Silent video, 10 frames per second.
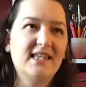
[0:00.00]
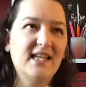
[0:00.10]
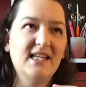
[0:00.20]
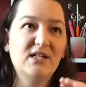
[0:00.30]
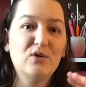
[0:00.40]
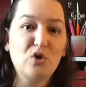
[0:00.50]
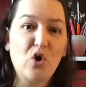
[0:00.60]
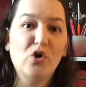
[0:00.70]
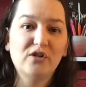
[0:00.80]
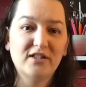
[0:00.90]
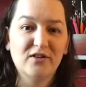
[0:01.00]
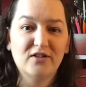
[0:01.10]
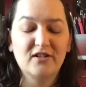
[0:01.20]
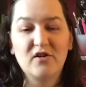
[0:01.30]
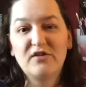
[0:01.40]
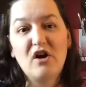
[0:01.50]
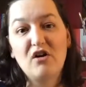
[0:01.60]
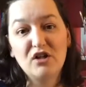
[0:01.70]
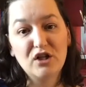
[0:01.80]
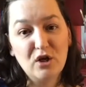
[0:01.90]
The list goes on and on and on. There
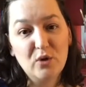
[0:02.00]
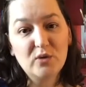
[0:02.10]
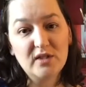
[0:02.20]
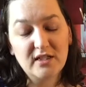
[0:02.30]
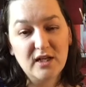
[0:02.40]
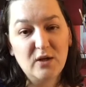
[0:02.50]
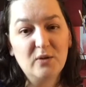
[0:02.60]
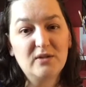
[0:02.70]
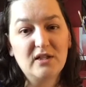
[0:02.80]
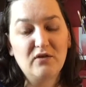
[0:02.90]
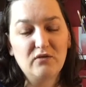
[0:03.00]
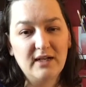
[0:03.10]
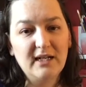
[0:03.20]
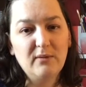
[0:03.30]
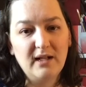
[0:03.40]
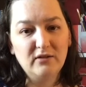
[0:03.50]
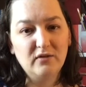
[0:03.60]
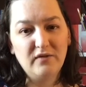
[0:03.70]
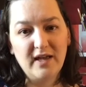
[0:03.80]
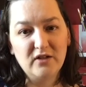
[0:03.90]
are loads and loads of really
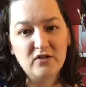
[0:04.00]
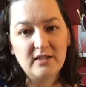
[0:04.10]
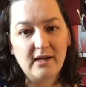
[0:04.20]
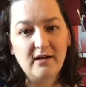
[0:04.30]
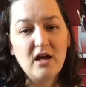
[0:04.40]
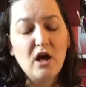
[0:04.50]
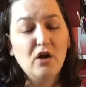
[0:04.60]
well-known vendors there,